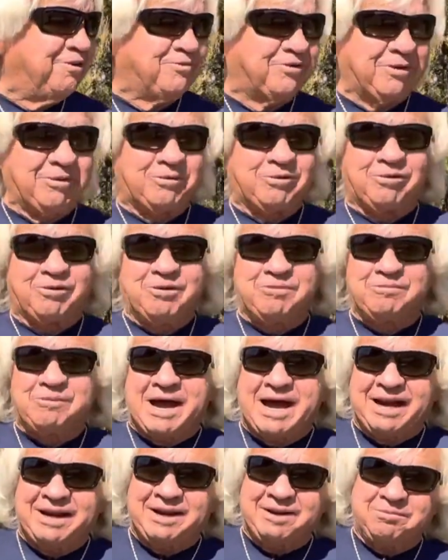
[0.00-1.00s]
February,
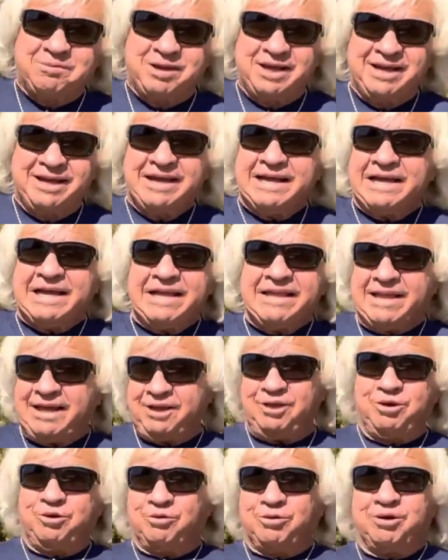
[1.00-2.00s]
reminded me that
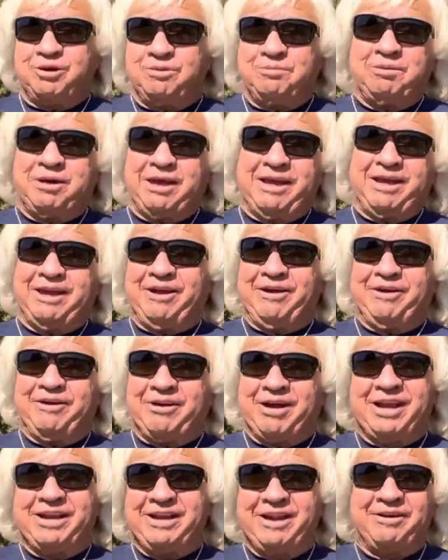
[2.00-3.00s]
you wouldn't be here
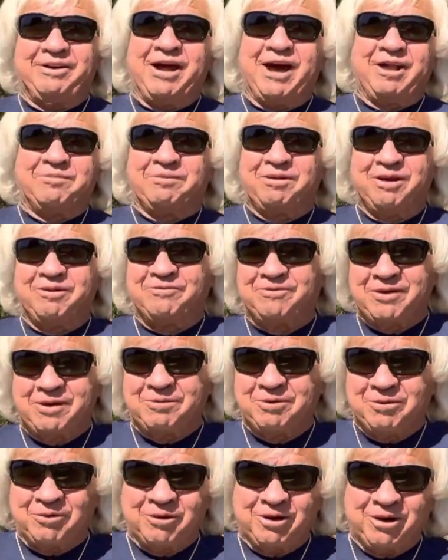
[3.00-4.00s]
had there not been a
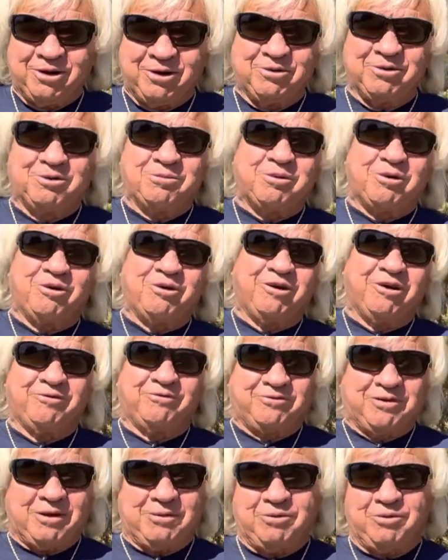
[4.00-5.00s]
February. You were born on
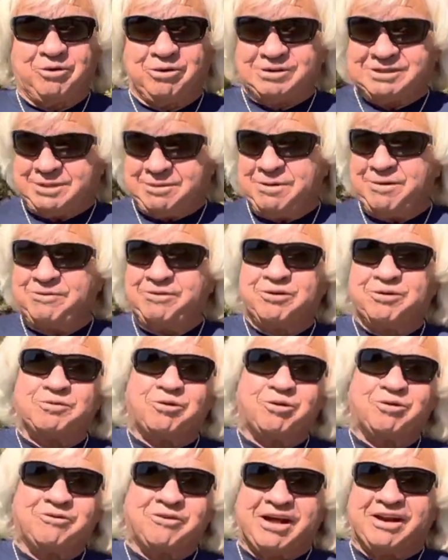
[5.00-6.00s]
February. Some of you were
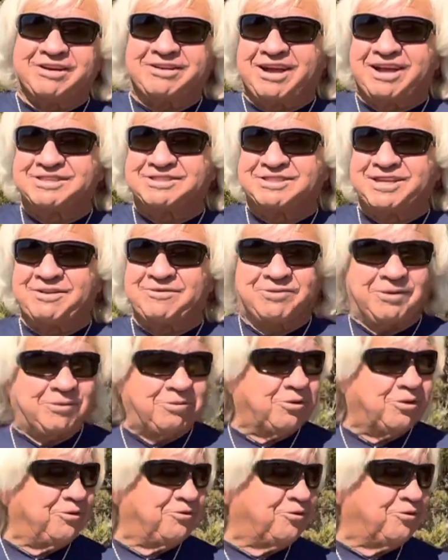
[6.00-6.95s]
born Valentine's Day, February